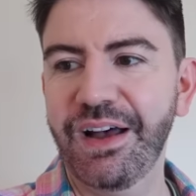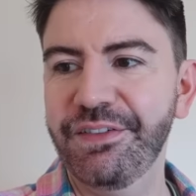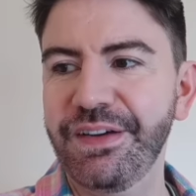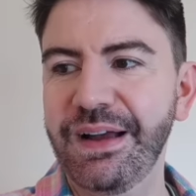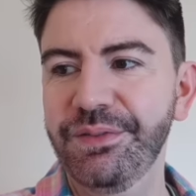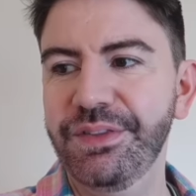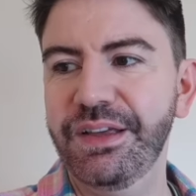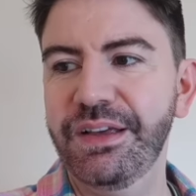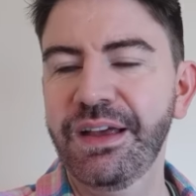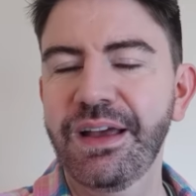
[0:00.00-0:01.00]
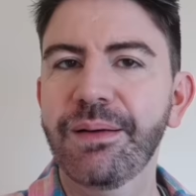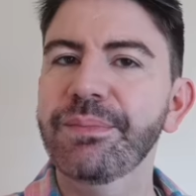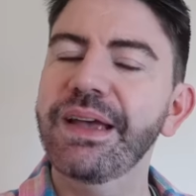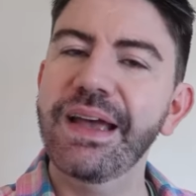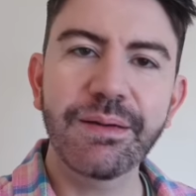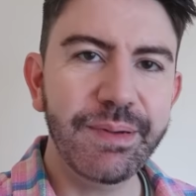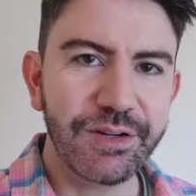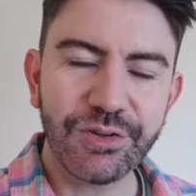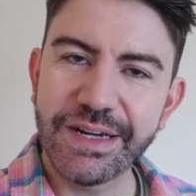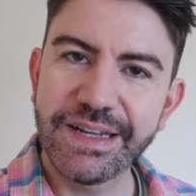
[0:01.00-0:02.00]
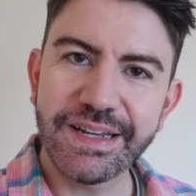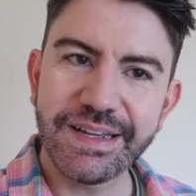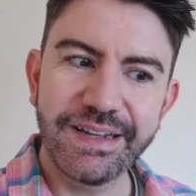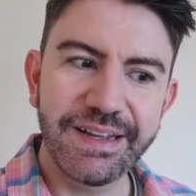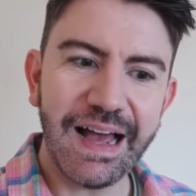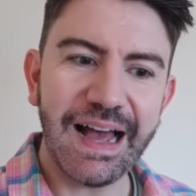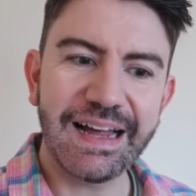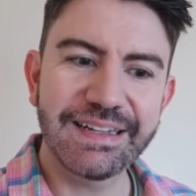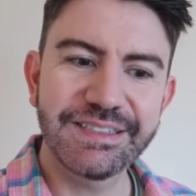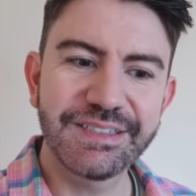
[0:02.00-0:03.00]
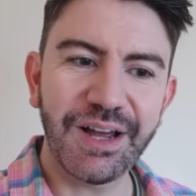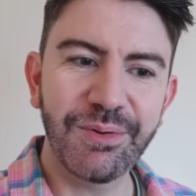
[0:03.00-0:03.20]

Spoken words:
I found that getting a bit creaky and